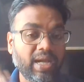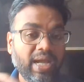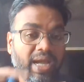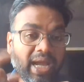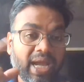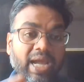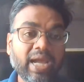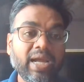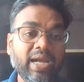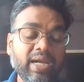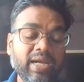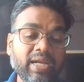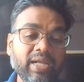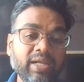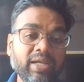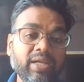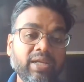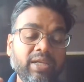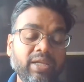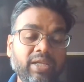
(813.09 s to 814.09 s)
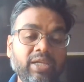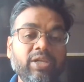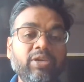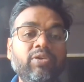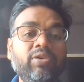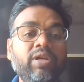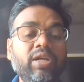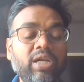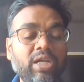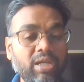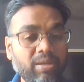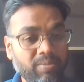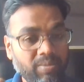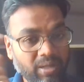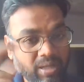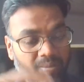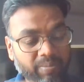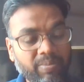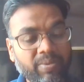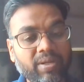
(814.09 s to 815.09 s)
and your
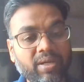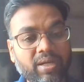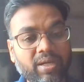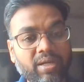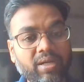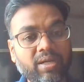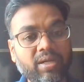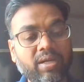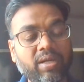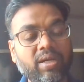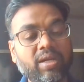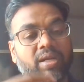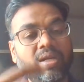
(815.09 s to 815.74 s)
developer